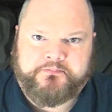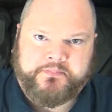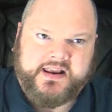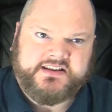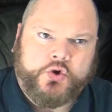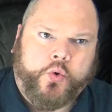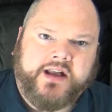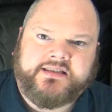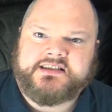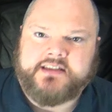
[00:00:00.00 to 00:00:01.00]
but it's
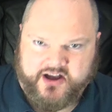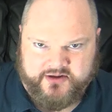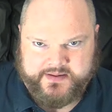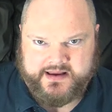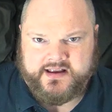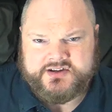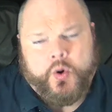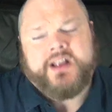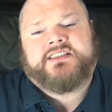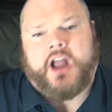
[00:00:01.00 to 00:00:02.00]
quite disturbing. It's
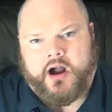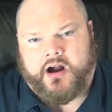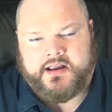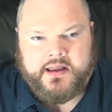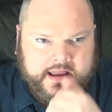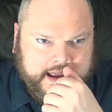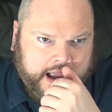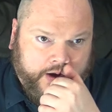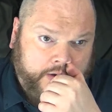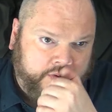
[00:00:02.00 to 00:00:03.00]
quite dark.
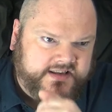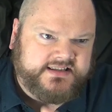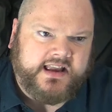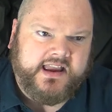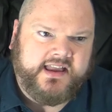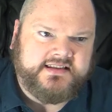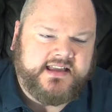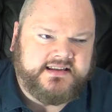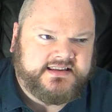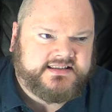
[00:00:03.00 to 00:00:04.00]
What I would say is
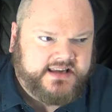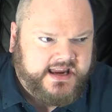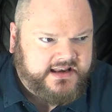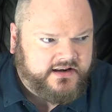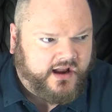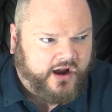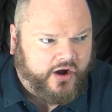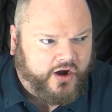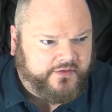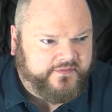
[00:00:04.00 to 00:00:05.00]
there's a scene
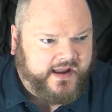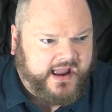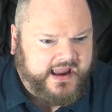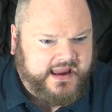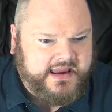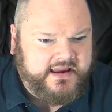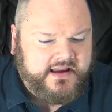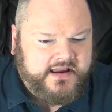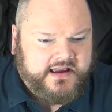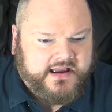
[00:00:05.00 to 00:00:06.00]
of a
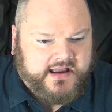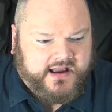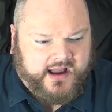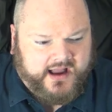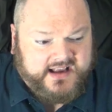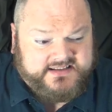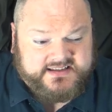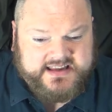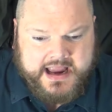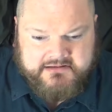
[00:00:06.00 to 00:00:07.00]
uh,
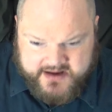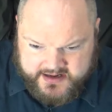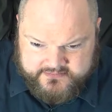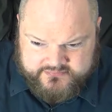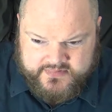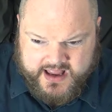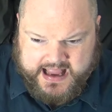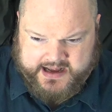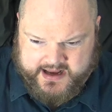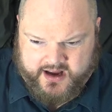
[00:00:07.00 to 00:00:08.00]
cesarean,
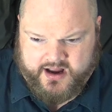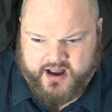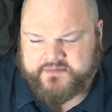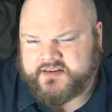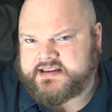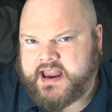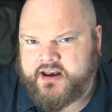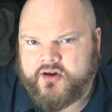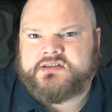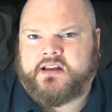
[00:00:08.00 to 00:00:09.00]
and it, I have to say
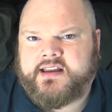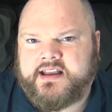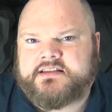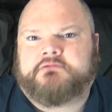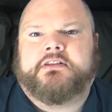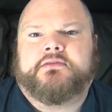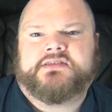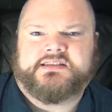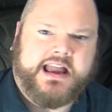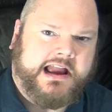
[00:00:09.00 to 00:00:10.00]
it looks like it's a real
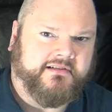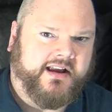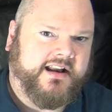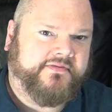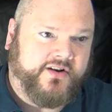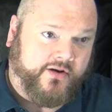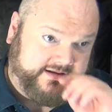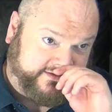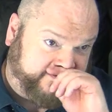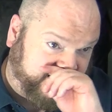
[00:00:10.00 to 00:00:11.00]
cesarean. If not,
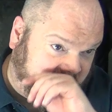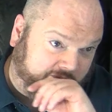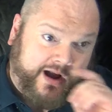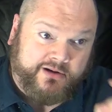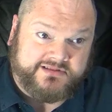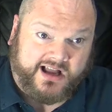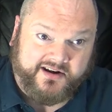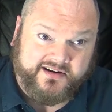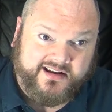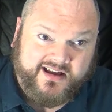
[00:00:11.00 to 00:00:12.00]
it's a very well
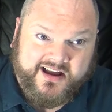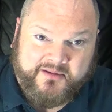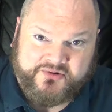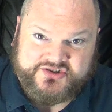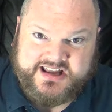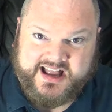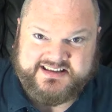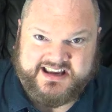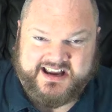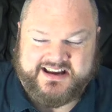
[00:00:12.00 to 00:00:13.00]
done
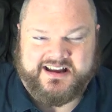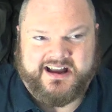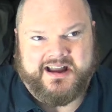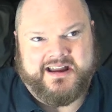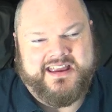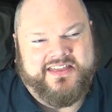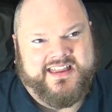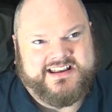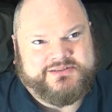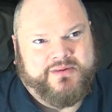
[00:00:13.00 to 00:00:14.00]
prosthetic uh, in
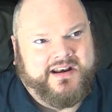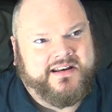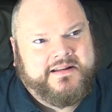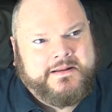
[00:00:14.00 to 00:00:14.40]
this one,